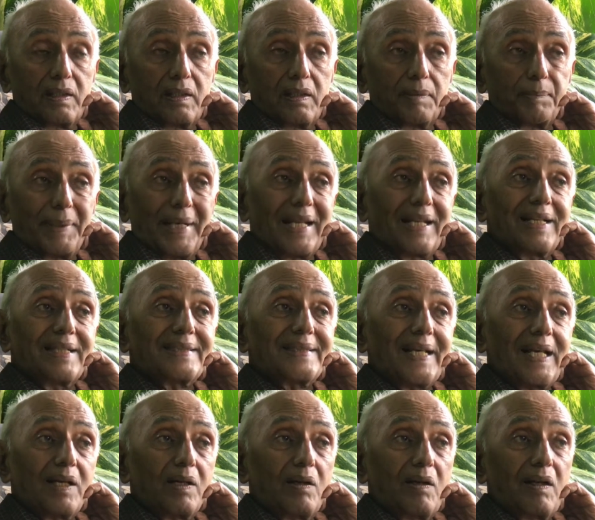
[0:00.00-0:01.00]

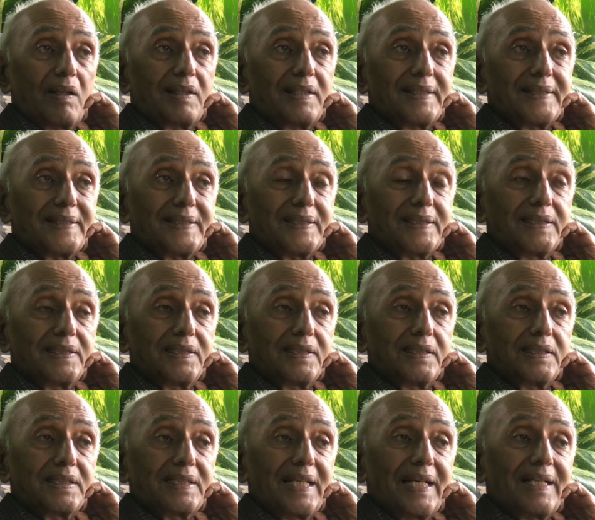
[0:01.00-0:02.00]
Parapsychologists
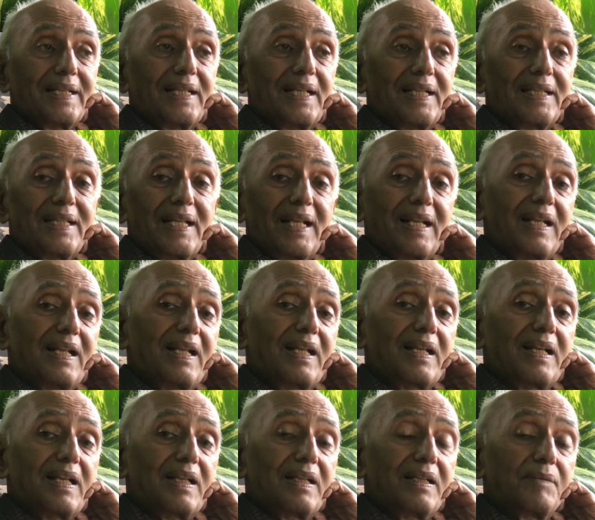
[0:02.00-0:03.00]
say that there are
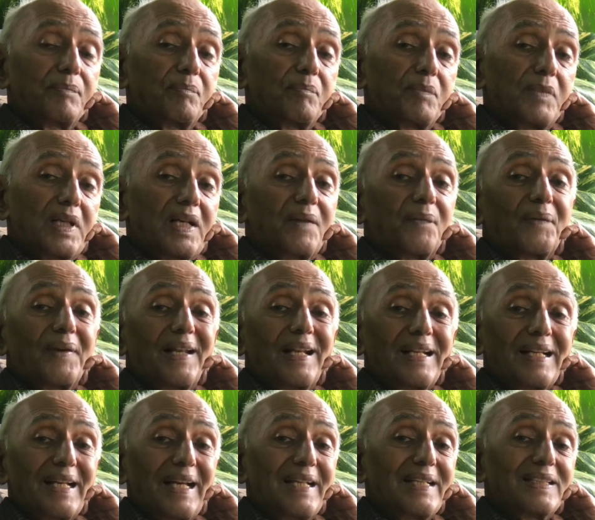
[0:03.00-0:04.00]

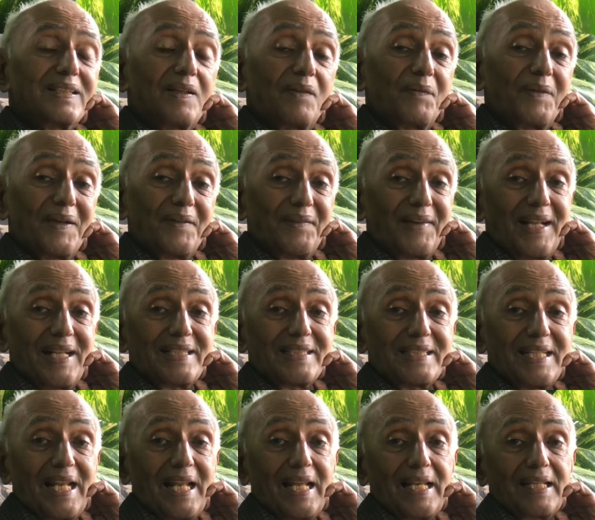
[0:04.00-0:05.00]
different kinds of evidence
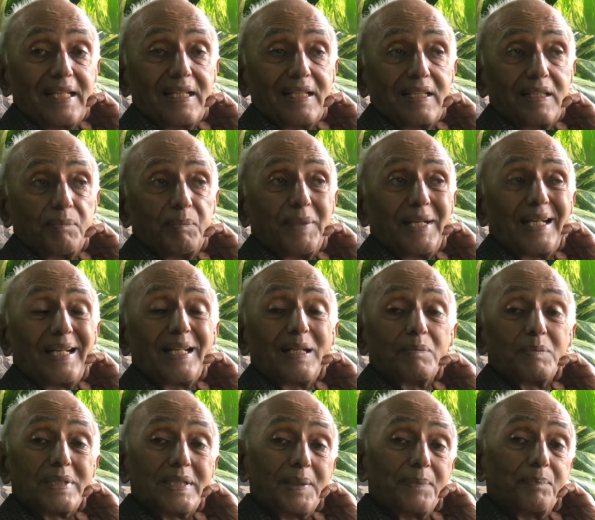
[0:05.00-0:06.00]
like
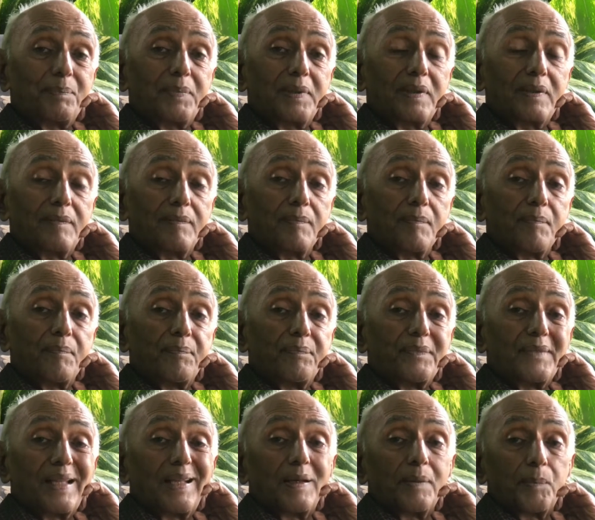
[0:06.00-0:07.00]
mediumship,
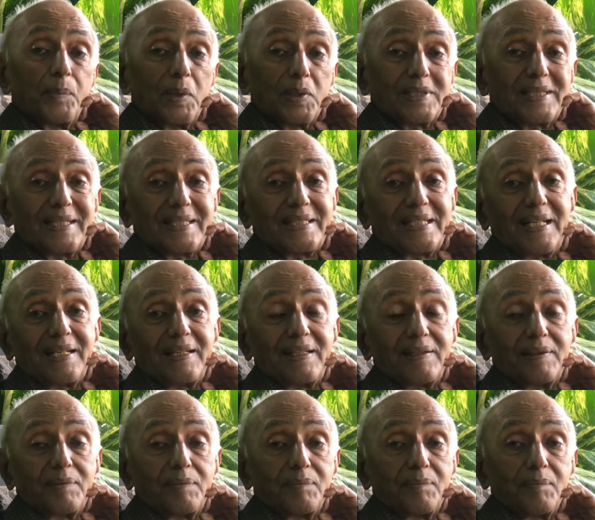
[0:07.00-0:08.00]
possession,
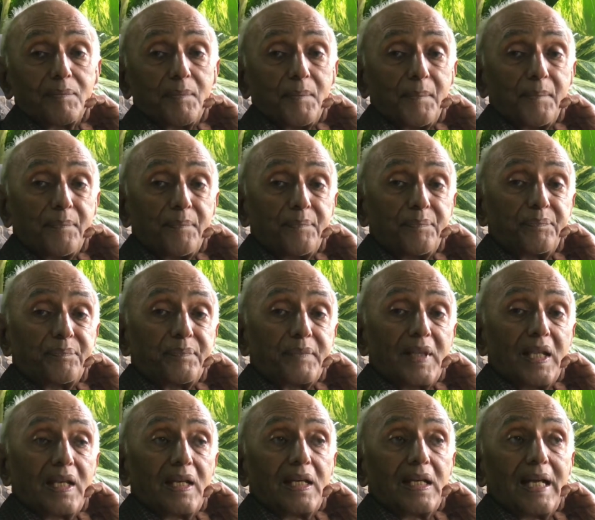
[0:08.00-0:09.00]

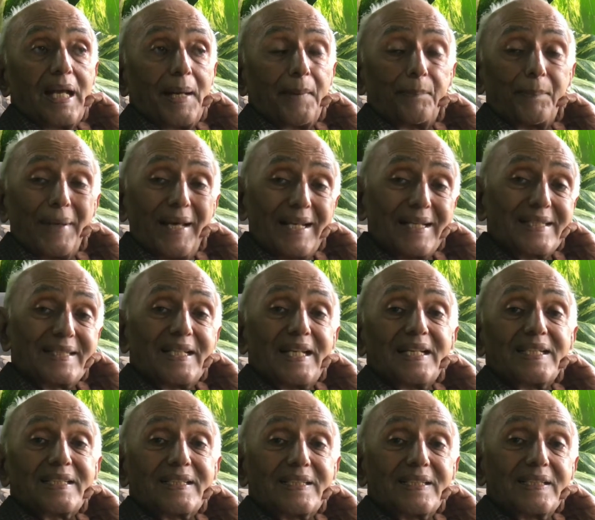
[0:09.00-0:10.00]

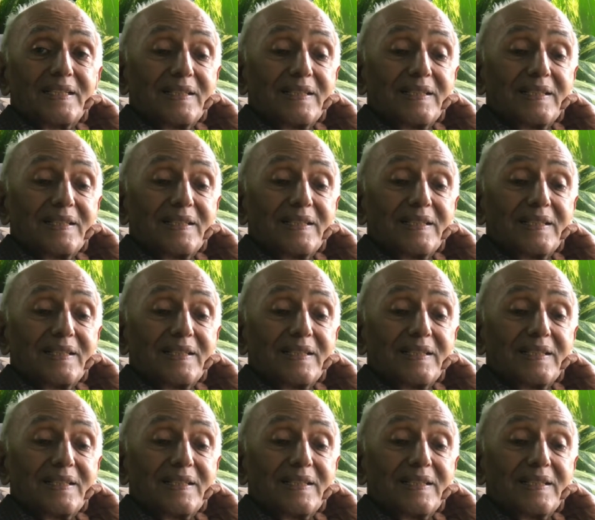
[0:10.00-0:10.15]
apparitions,